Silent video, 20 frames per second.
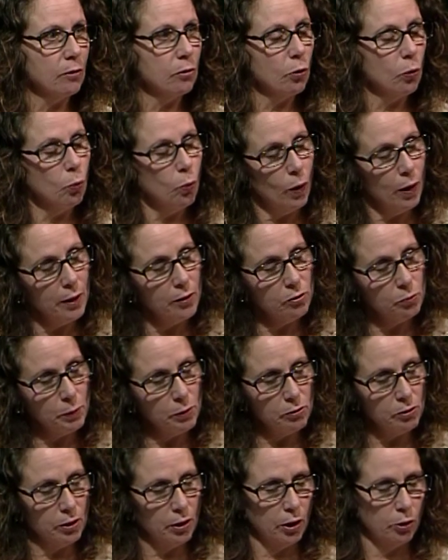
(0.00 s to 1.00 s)
So why is
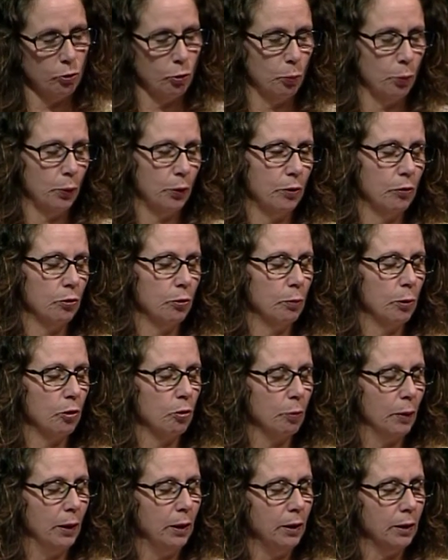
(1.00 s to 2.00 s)
BC Hydro putting so much
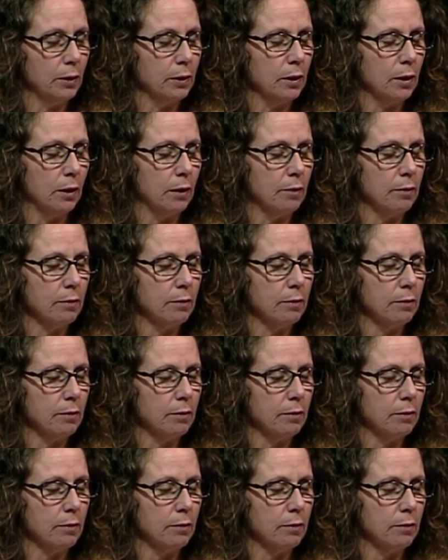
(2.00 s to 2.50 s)
money into this?